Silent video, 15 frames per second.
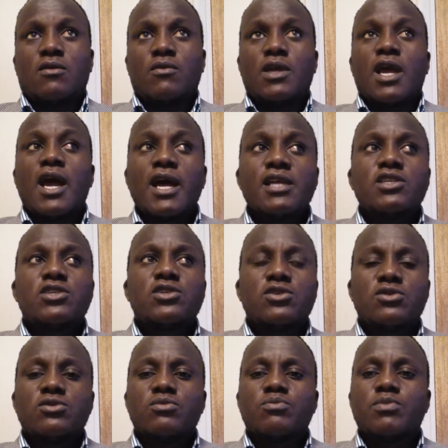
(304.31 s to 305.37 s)
we urge
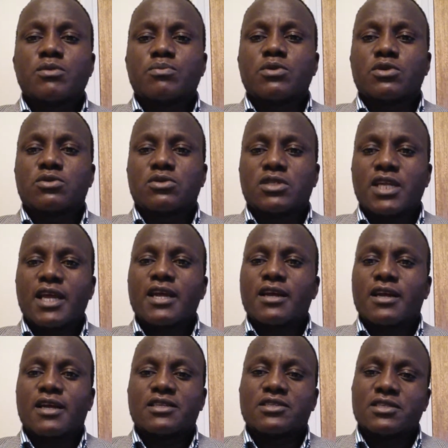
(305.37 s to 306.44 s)
you people to
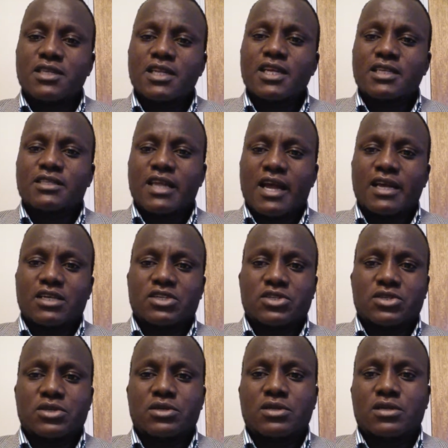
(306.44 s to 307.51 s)
take a serious
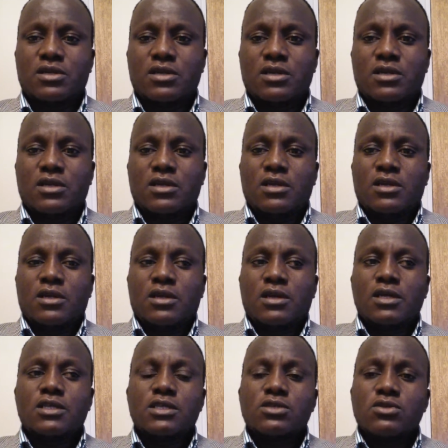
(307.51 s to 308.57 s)
action.
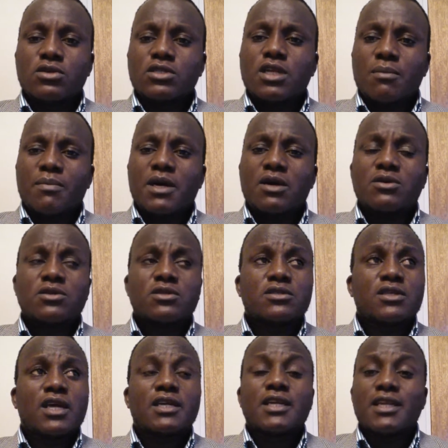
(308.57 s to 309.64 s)
It is not about
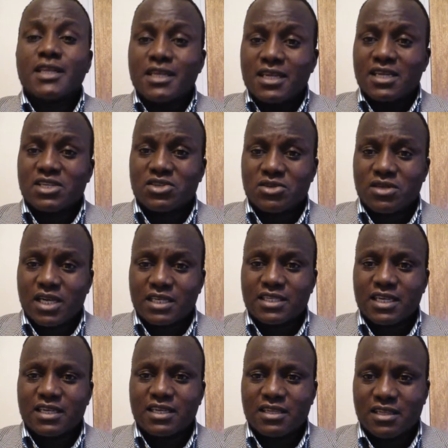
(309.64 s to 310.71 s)
a delegation
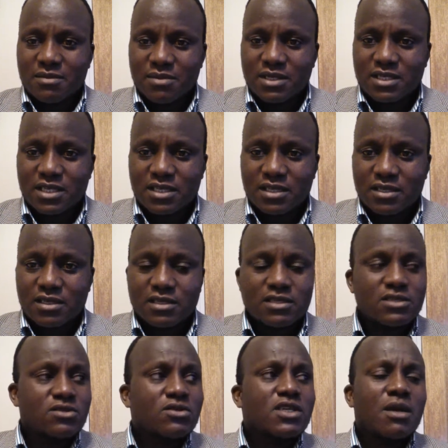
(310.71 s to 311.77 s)
attending the meeting. It
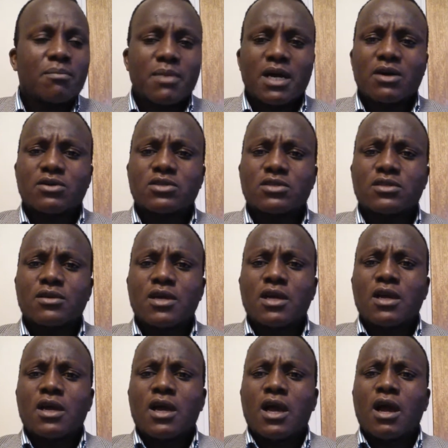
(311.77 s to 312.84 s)
is not about
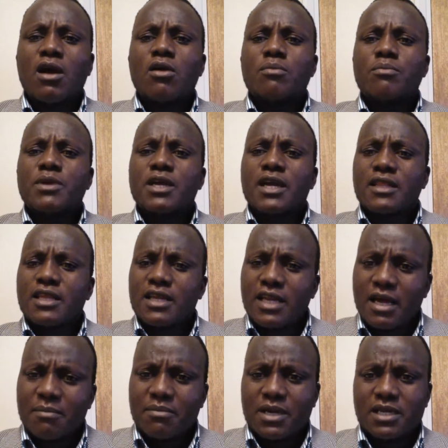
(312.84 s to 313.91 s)
how big are the
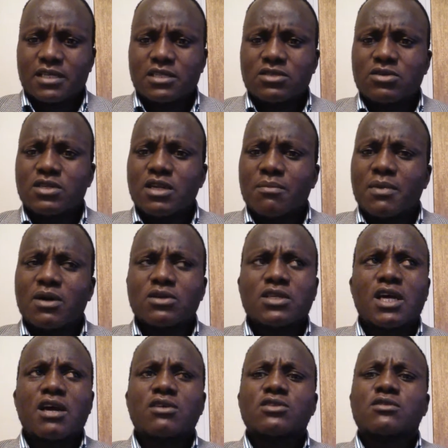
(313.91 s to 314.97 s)
number. It is not about
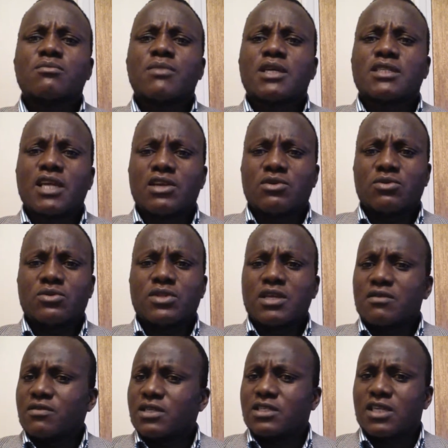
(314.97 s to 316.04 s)
how smart are you, the
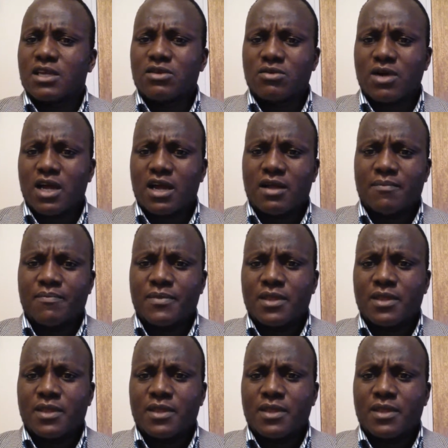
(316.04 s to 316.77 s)
richer you are.